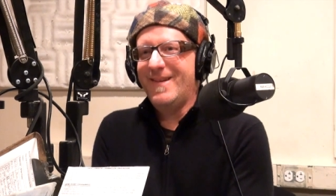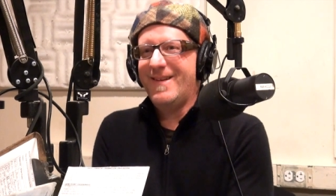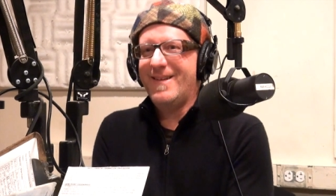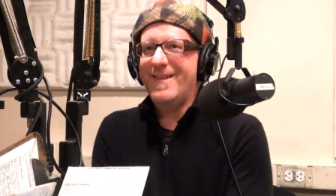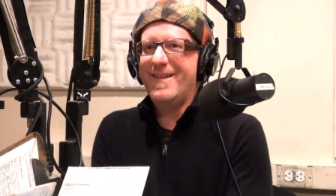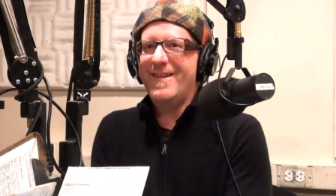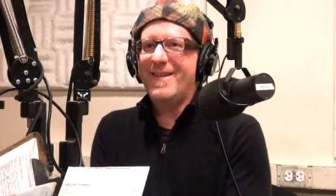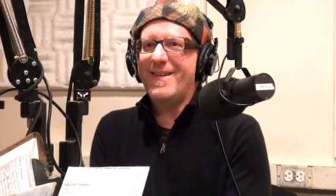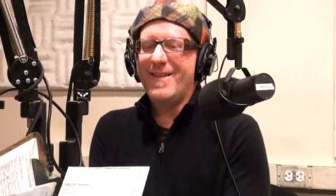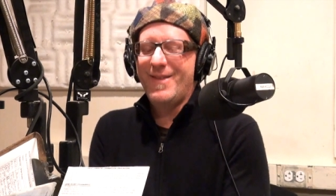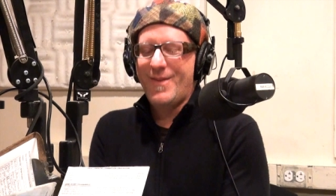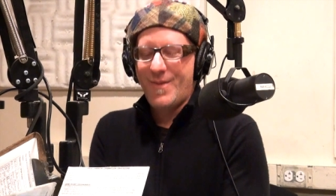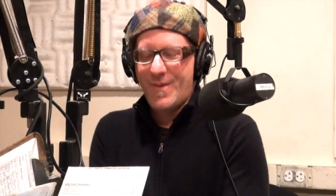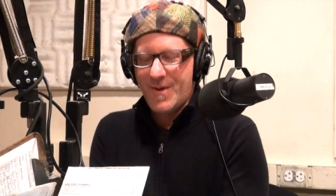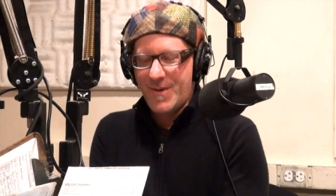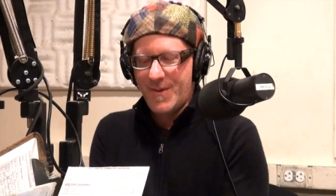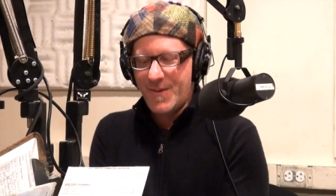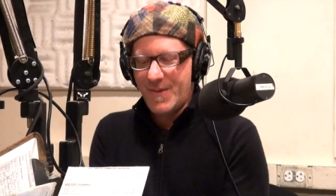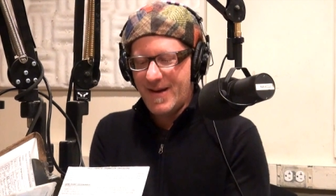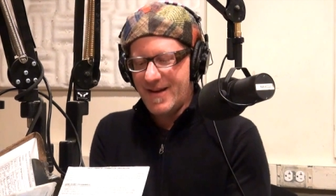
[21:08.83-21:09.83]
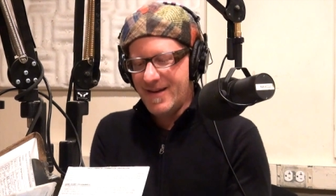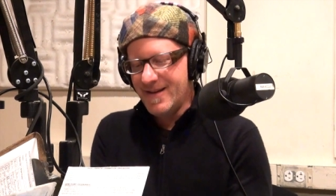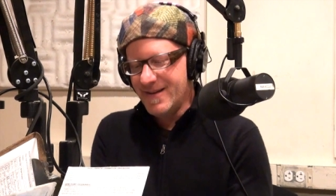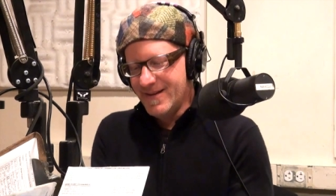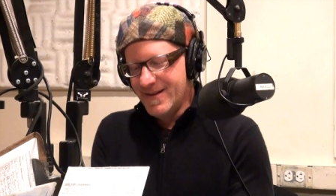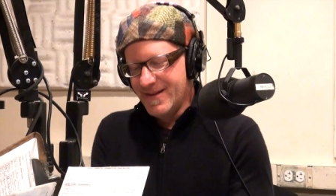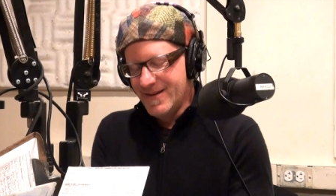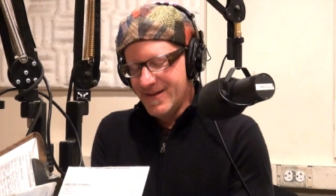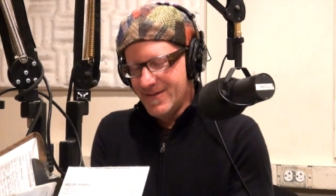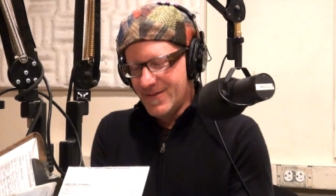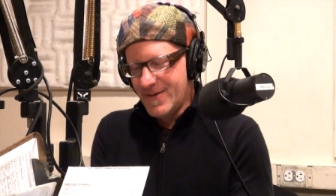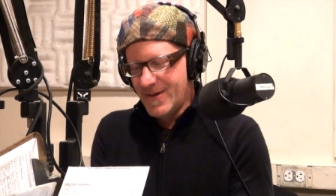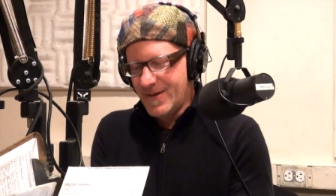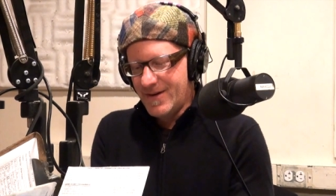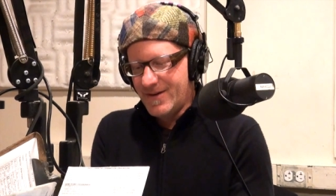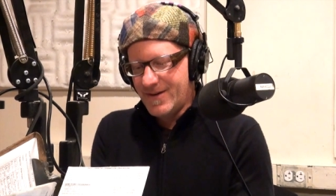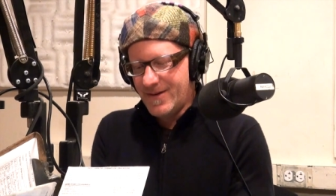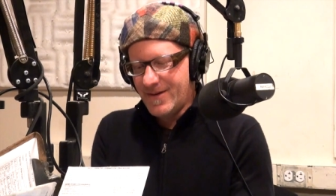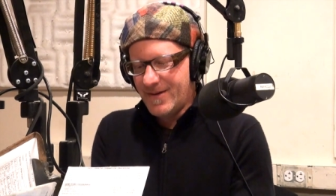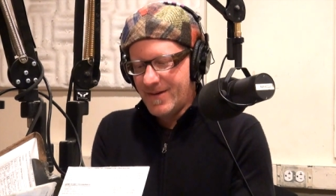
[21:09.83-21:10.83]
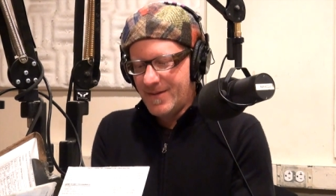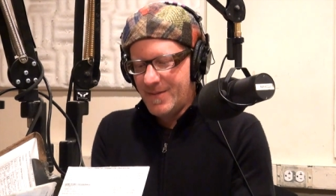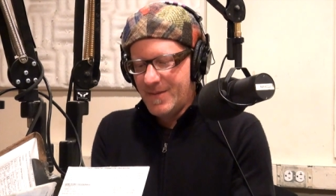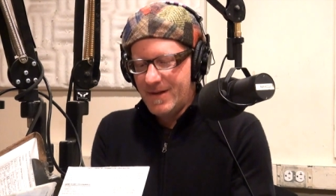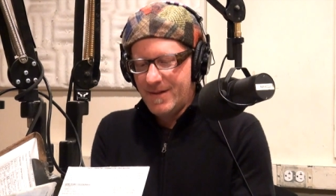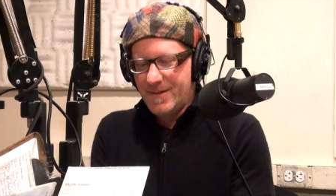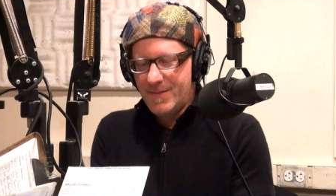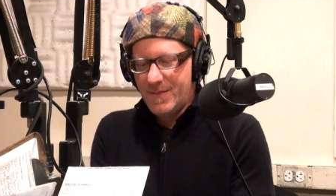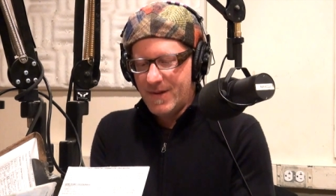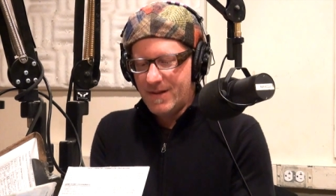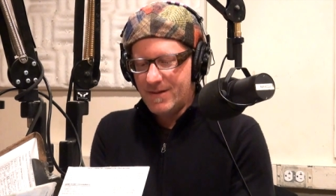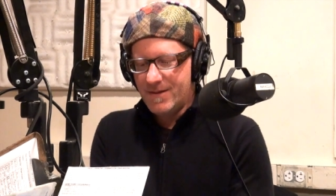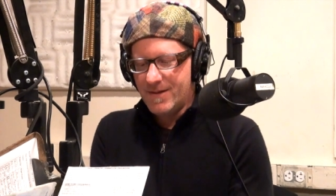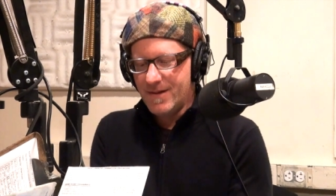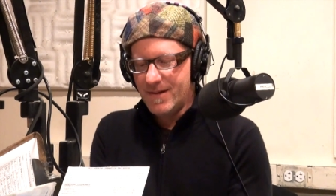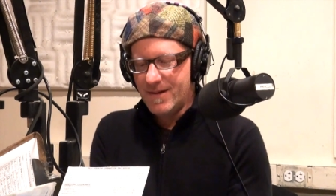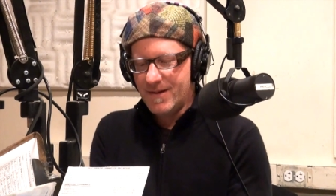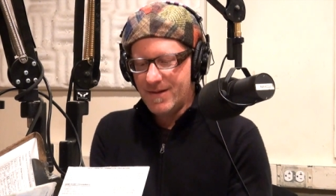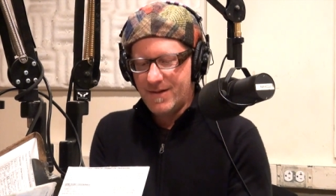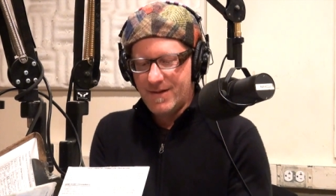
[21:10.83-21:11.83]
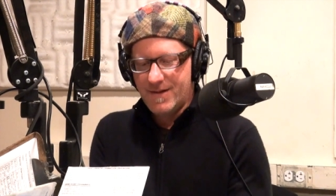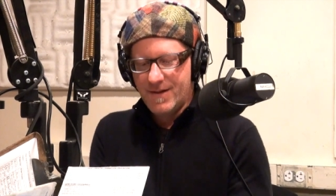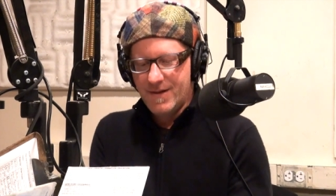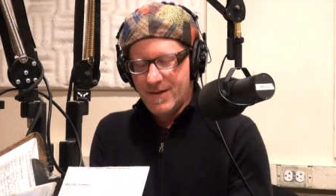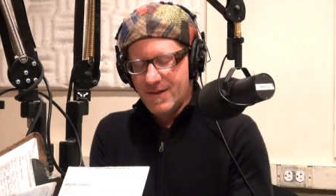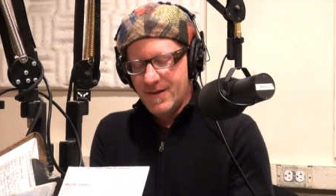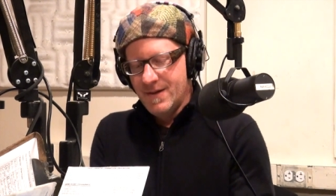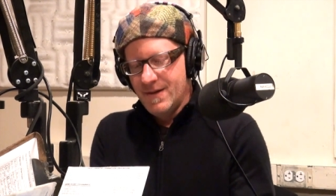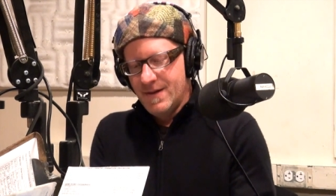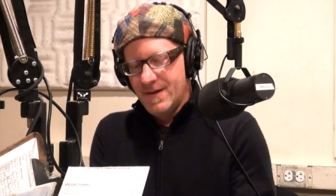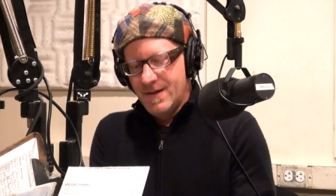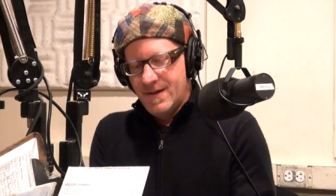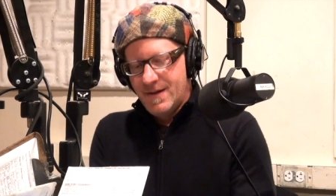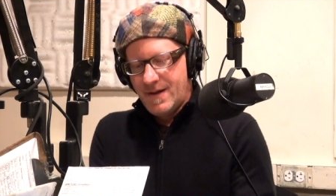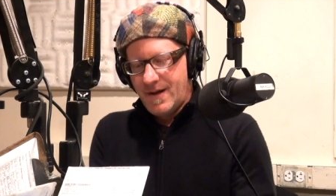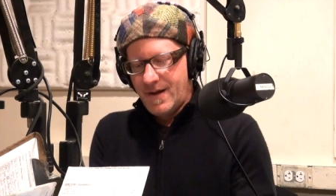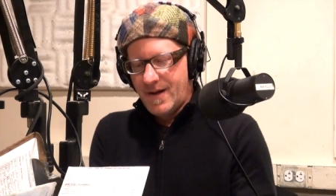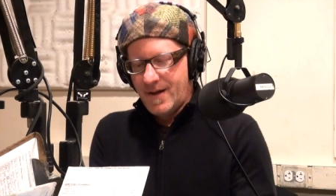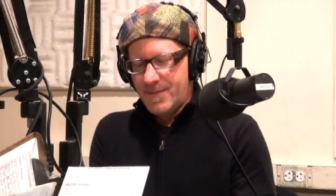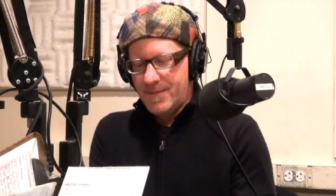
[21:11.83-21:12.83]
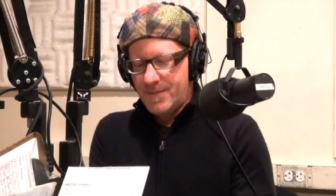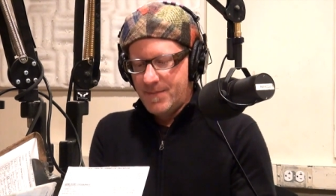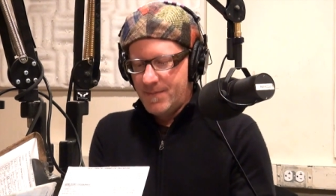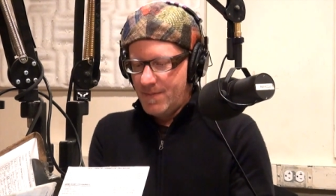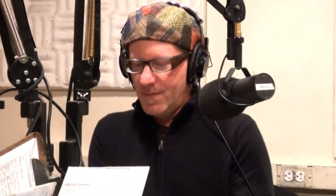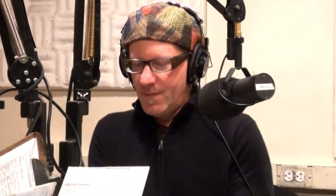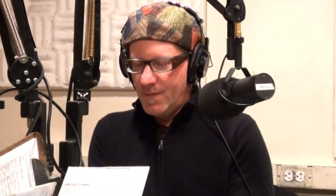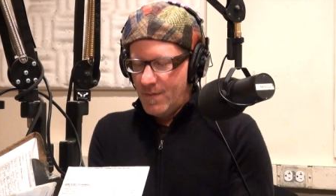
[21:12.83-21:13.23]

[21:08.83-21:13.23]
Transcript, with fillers: not not throwaway furniture. I mean, Plantronics, um,